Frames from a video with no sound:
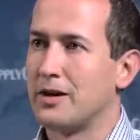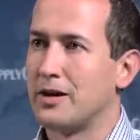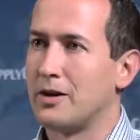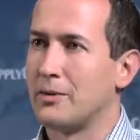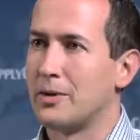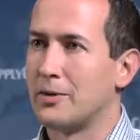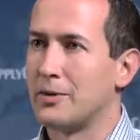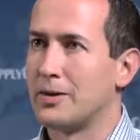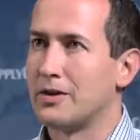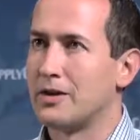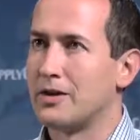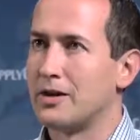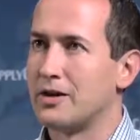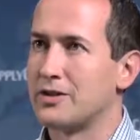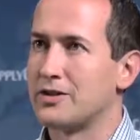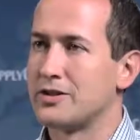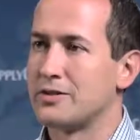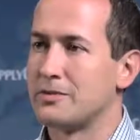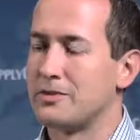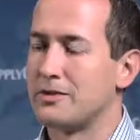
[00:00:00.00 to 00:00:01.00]
When we
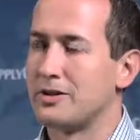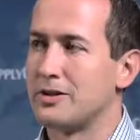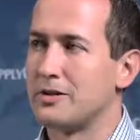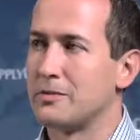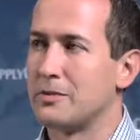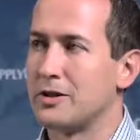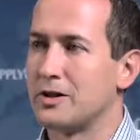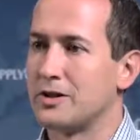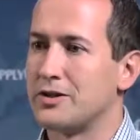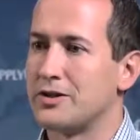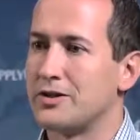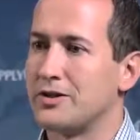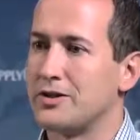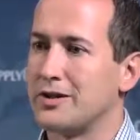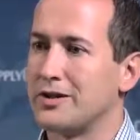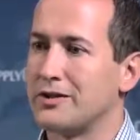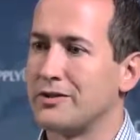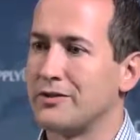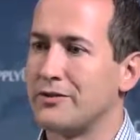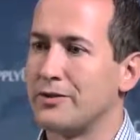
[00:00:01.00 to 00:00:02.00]
launched in March
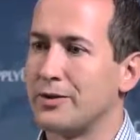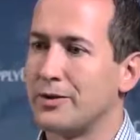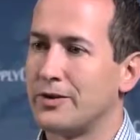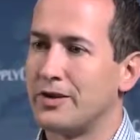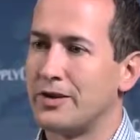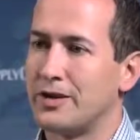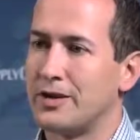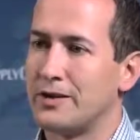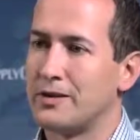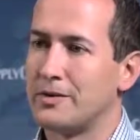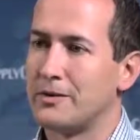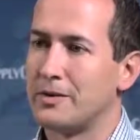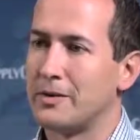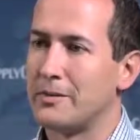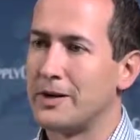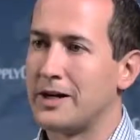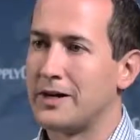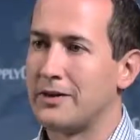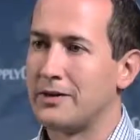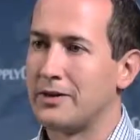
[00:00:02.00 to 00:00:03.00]
2014,
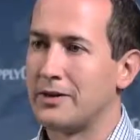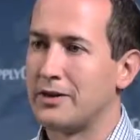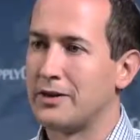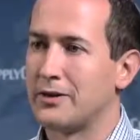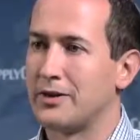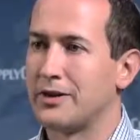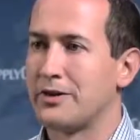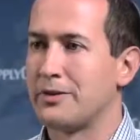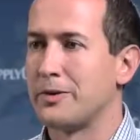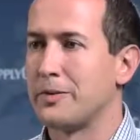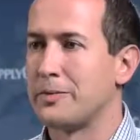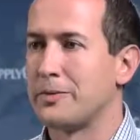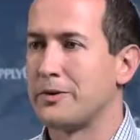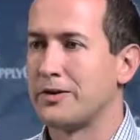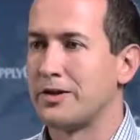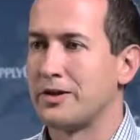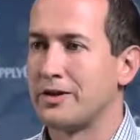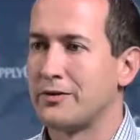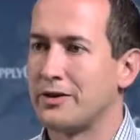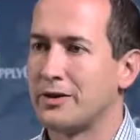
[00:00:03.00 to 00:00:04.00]
about
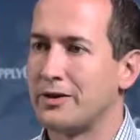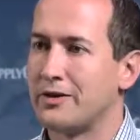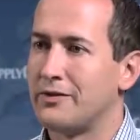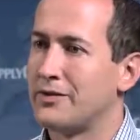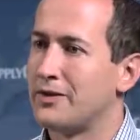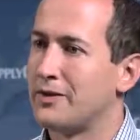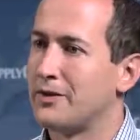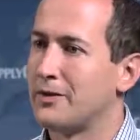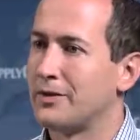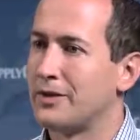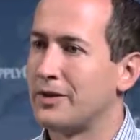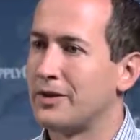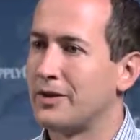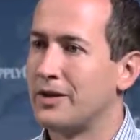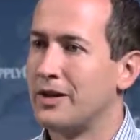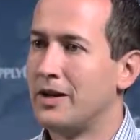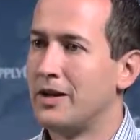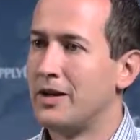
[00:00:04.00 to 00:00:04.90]
33% of our inventory